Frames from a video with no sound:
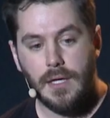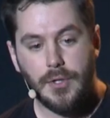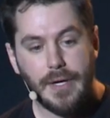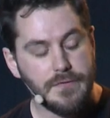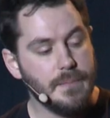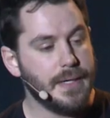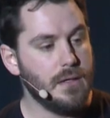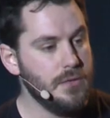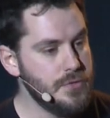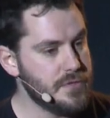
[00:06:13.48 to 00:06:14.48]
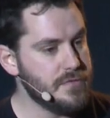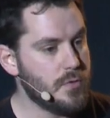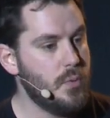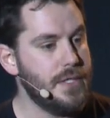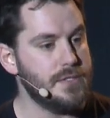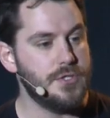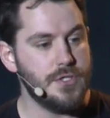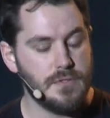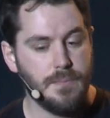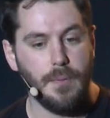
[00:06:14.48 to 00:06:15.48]
you have to make hundreds of requests
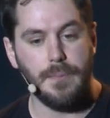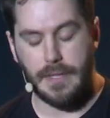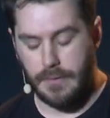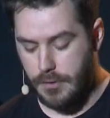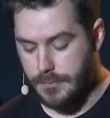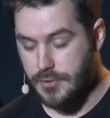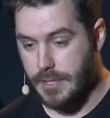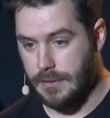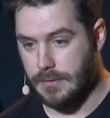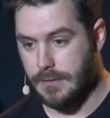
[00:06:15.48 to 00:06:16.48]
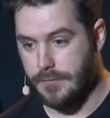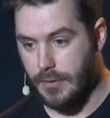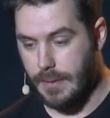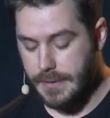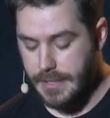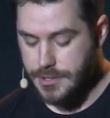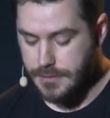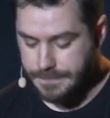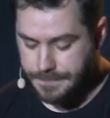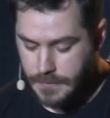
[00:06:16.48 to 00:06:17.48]
just to populate the home screen of your application,
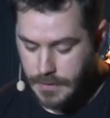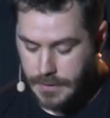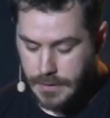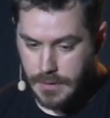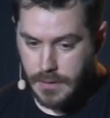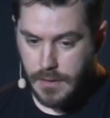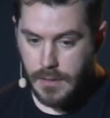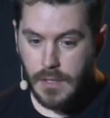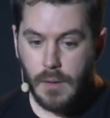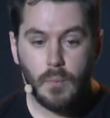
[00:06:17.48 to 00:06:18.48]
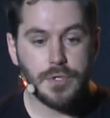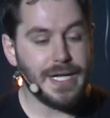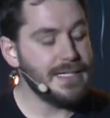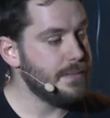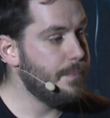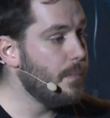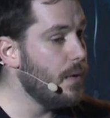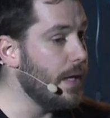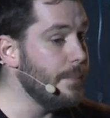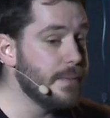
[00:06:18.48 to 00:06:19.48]
which has
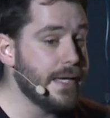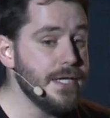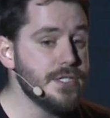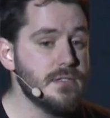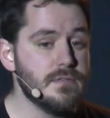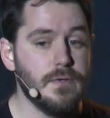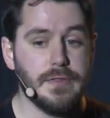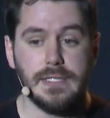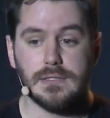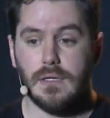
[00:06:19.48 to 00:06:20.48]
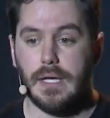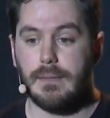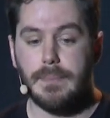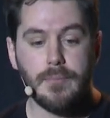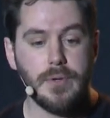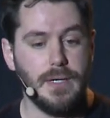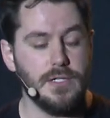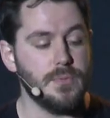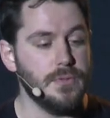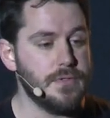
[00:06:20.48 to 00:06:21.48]
implications for things like memory
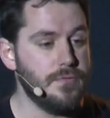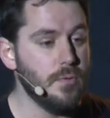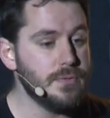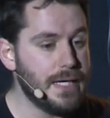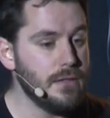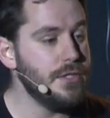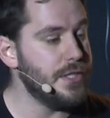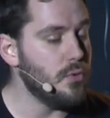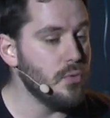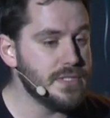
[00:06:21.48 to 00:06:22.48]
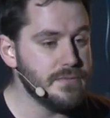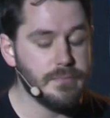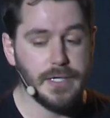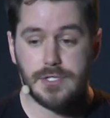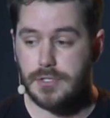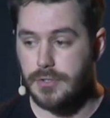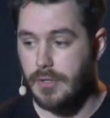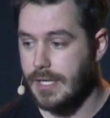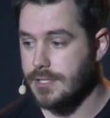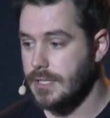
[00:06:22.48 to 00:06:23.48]
management. If you're downloading all this information you
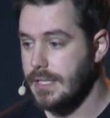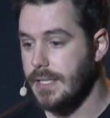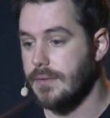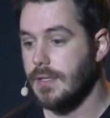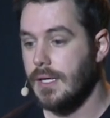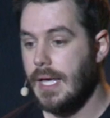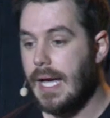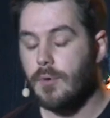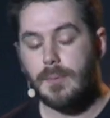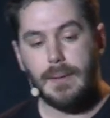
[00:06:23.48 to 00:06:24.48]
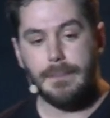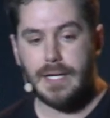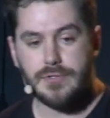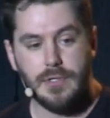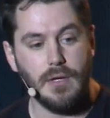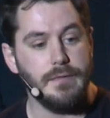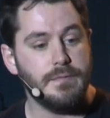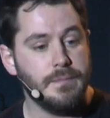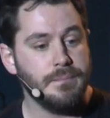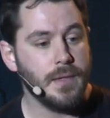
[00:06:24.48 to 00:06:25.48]
don't actually need. And what about battery
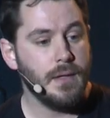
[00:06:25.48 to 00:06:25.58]
life?